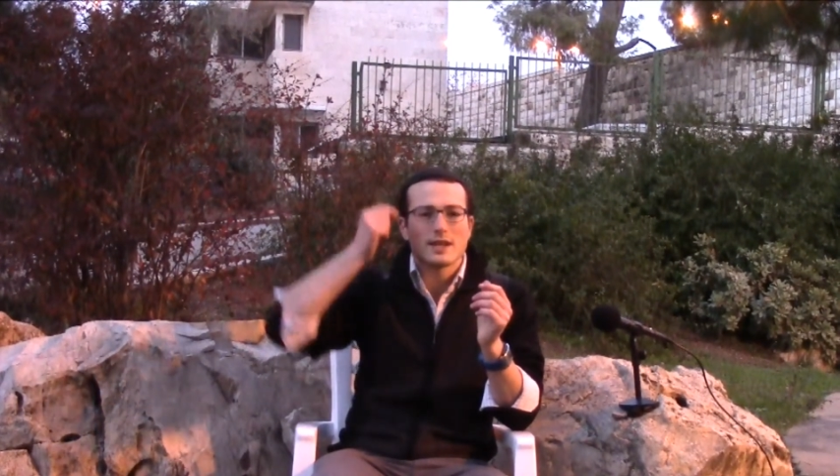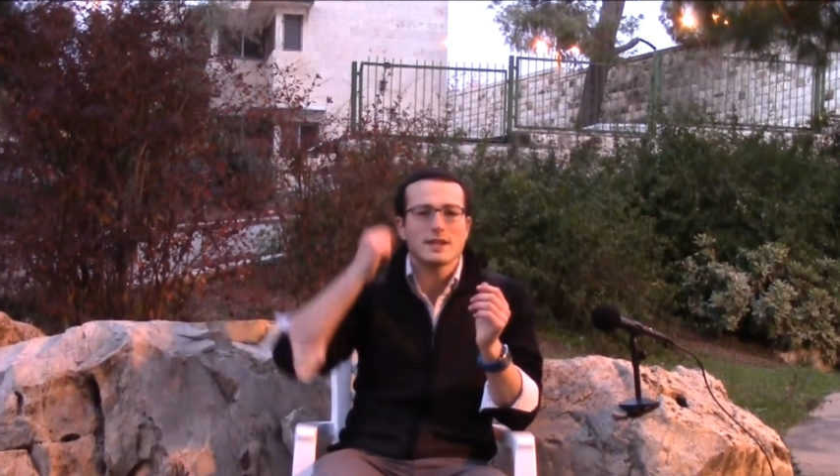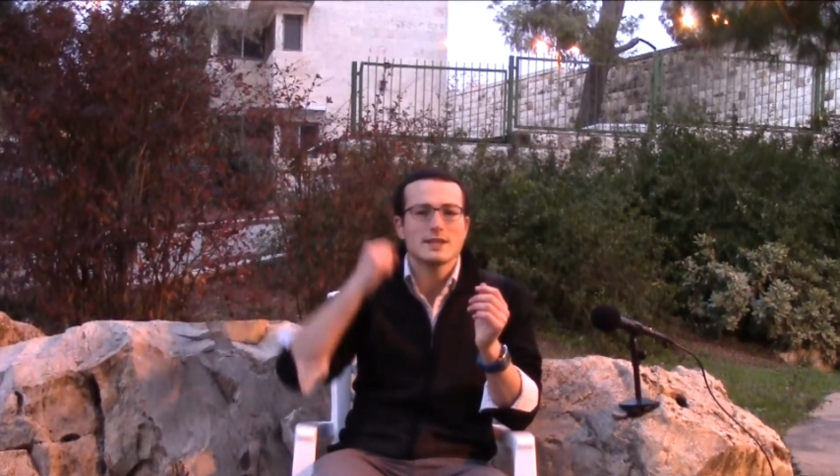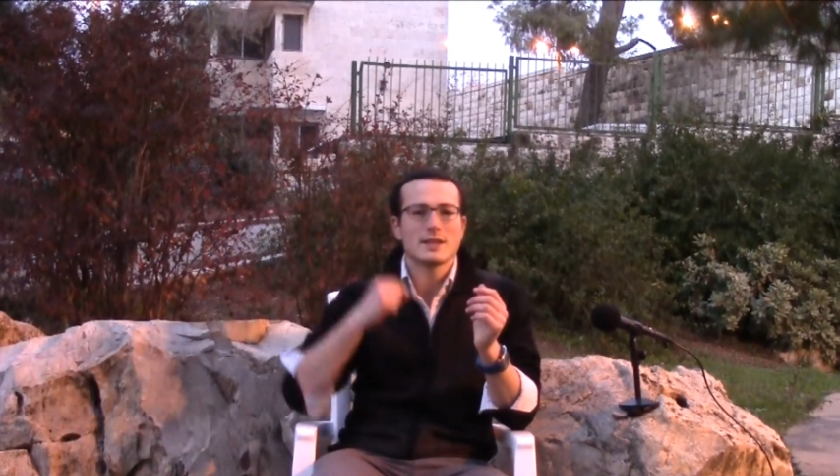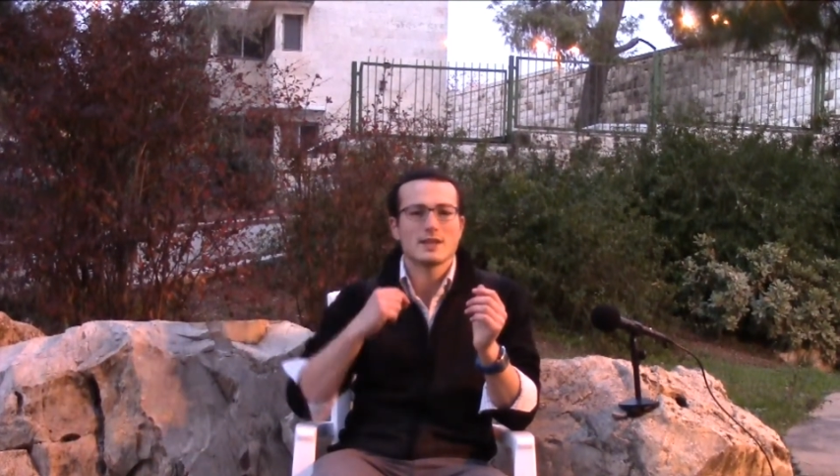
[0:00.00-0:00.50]

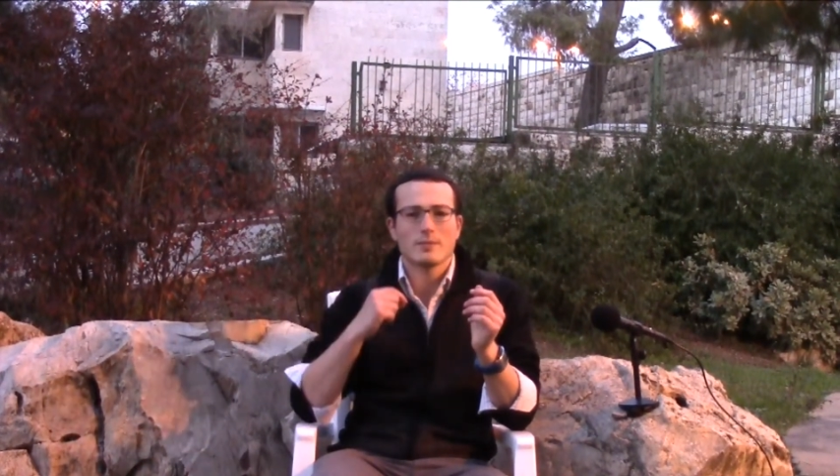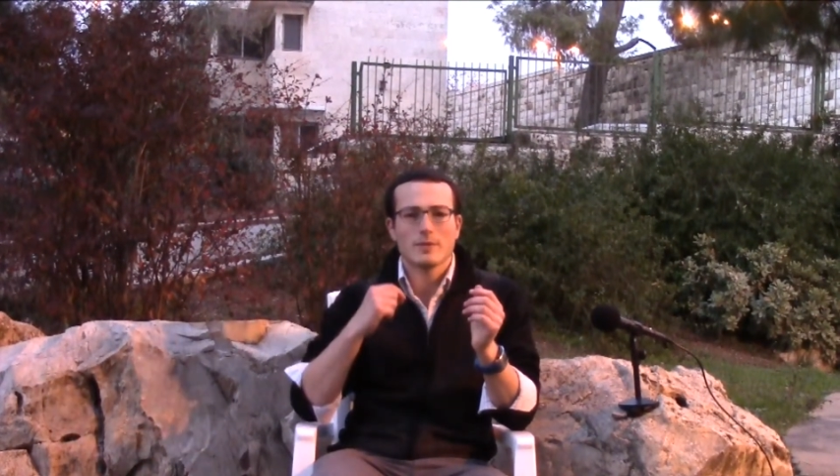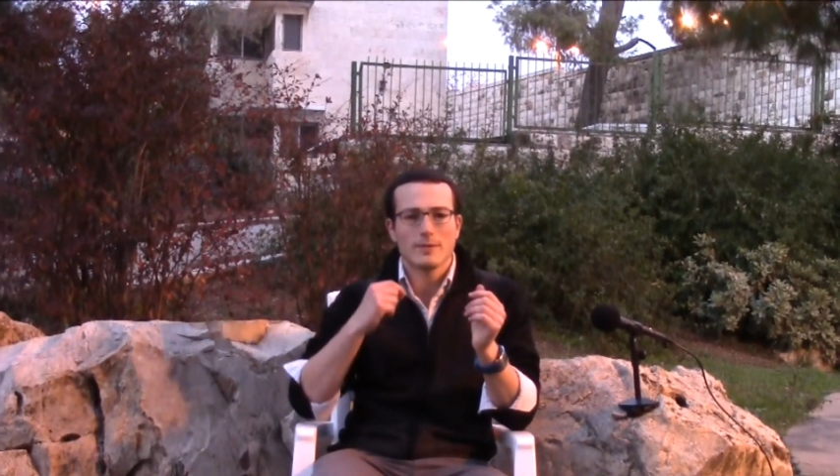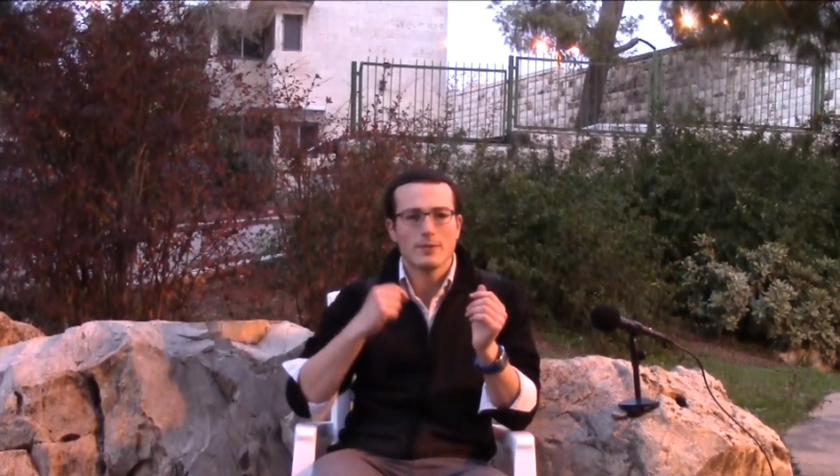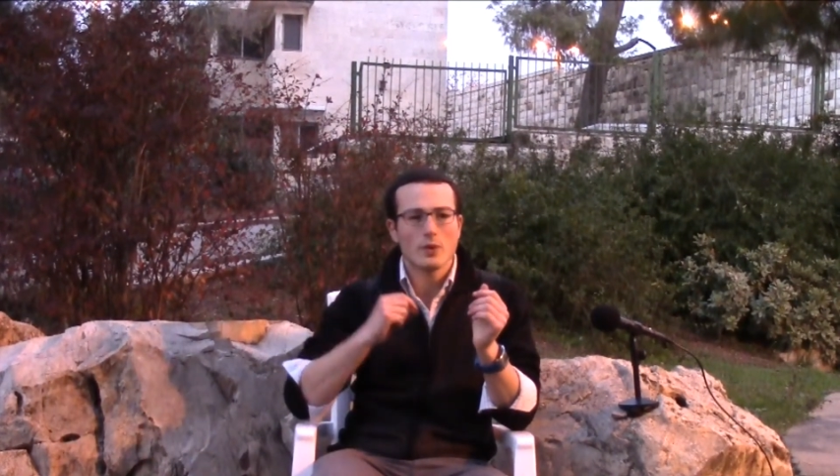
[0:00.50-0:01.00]
instant
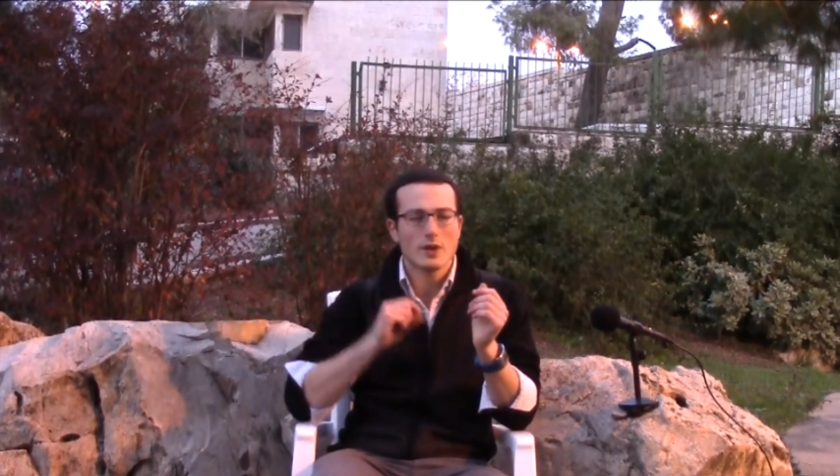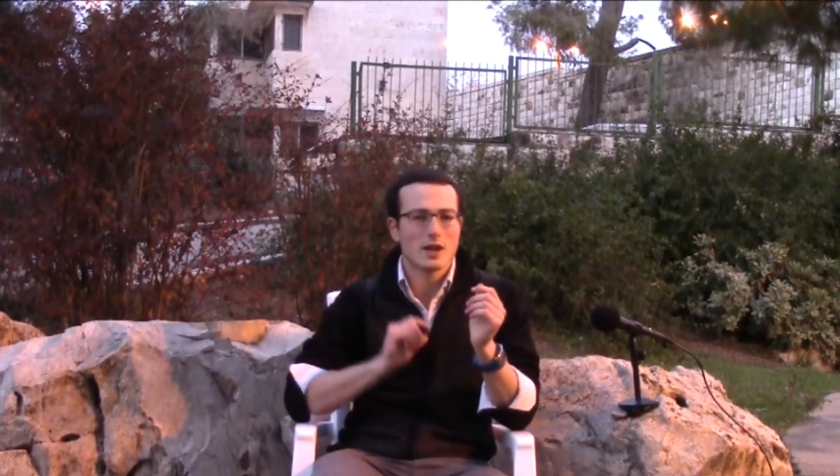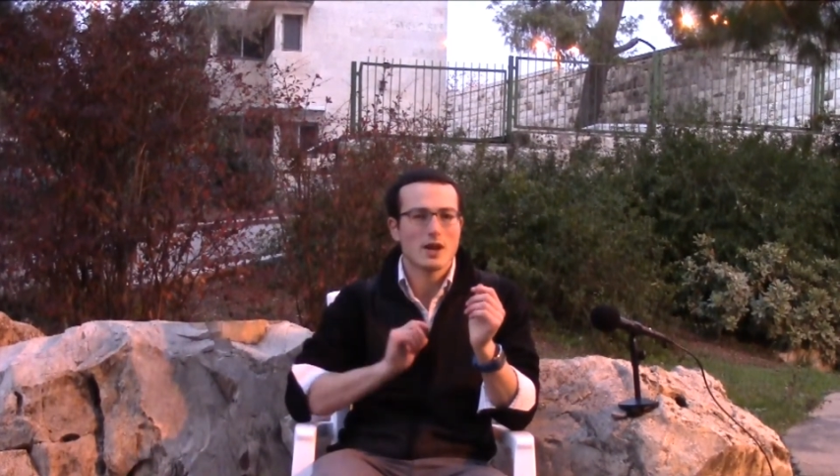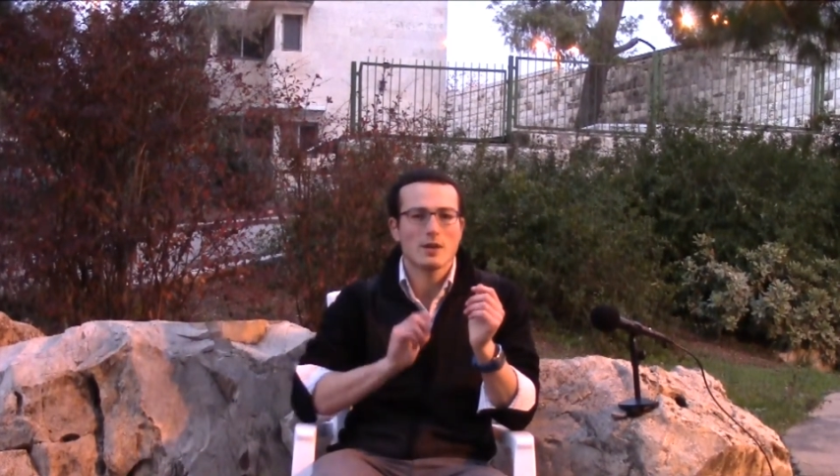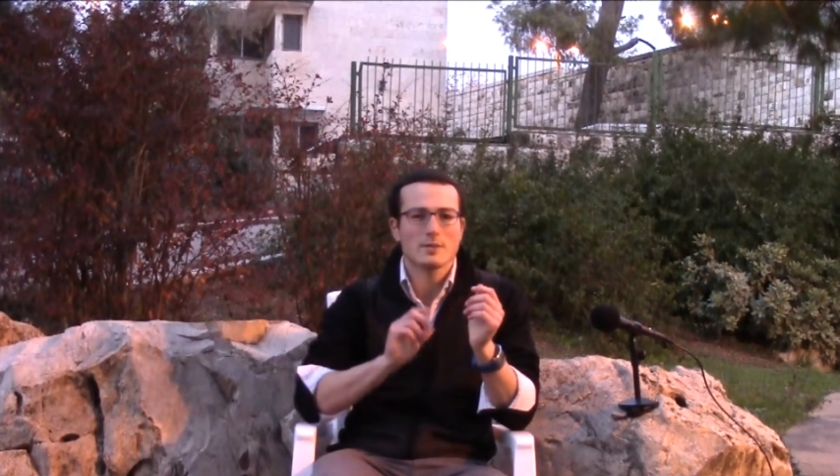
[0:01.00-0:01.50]
before
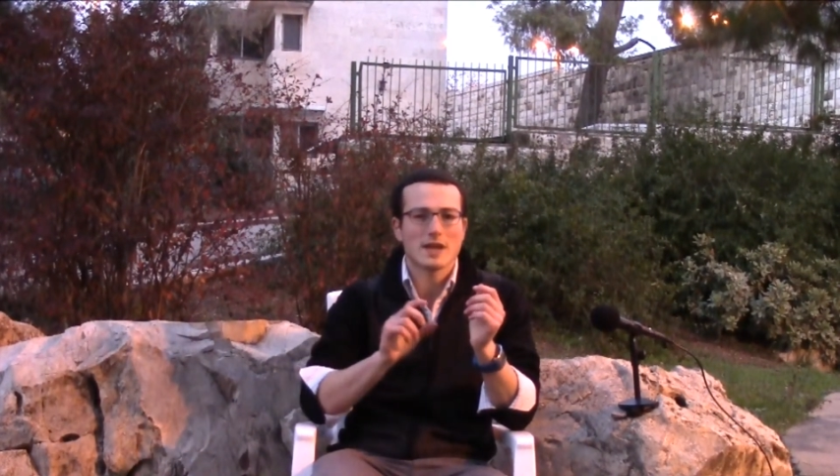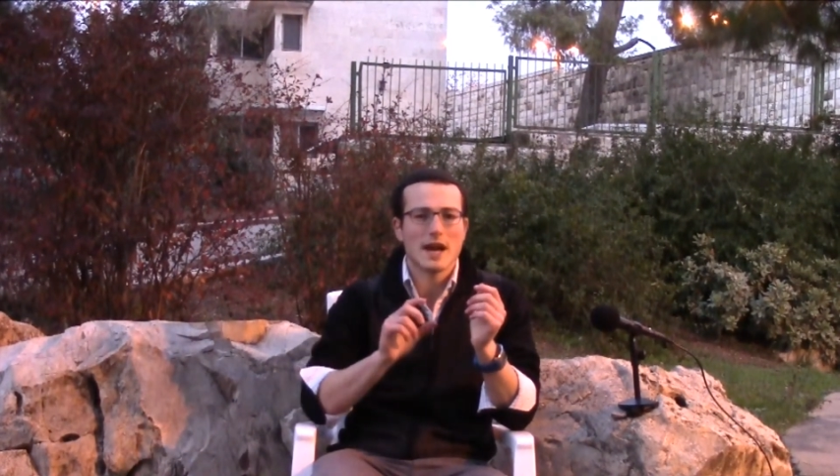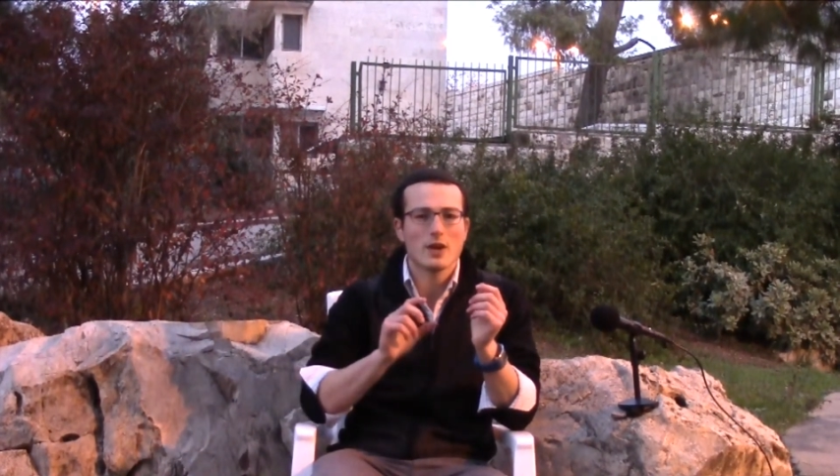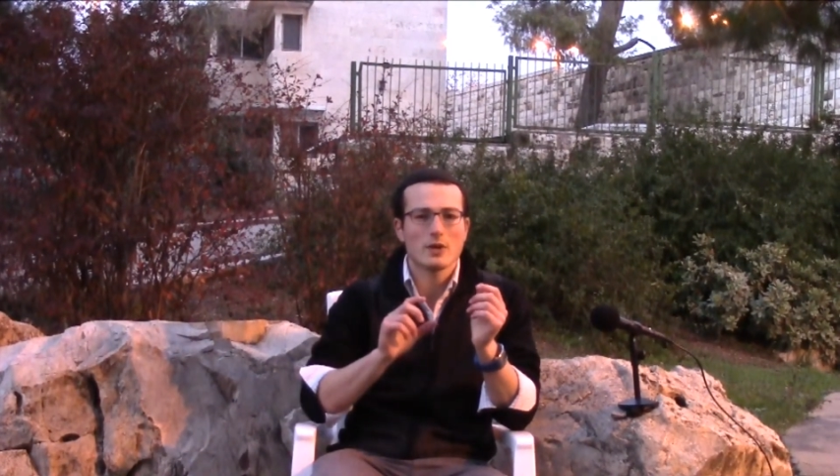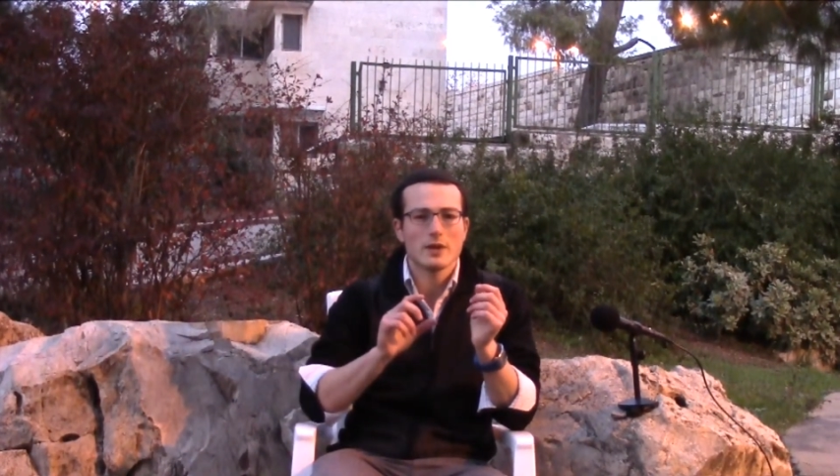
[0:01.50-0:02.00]
it comes
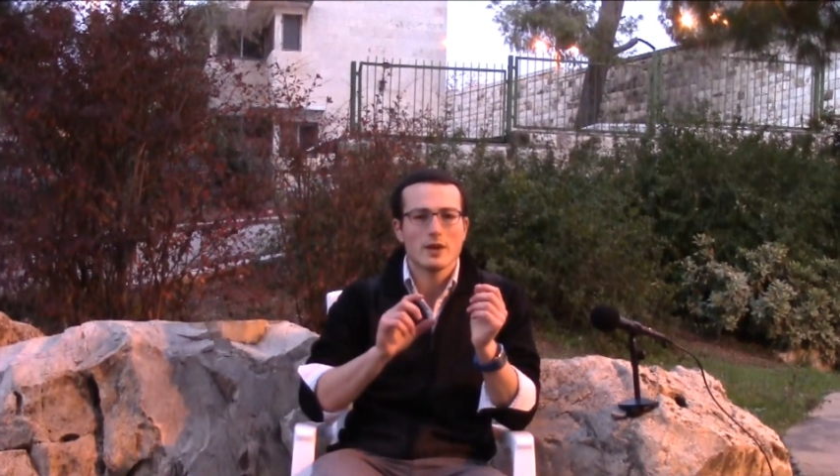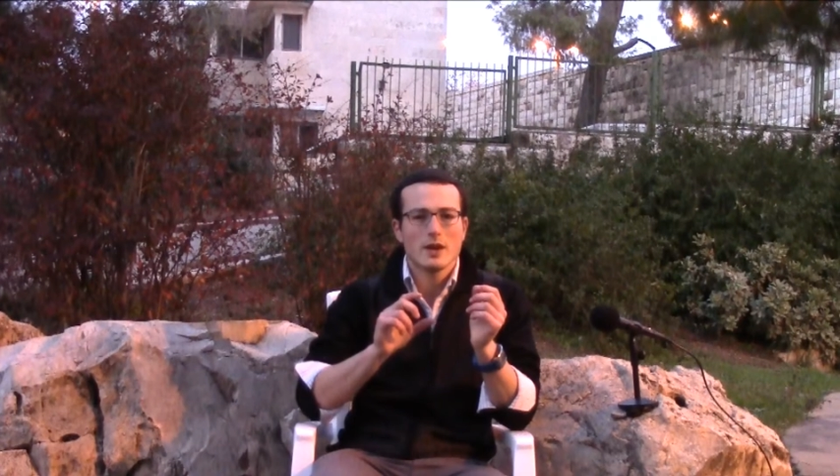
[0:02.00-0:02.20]
out.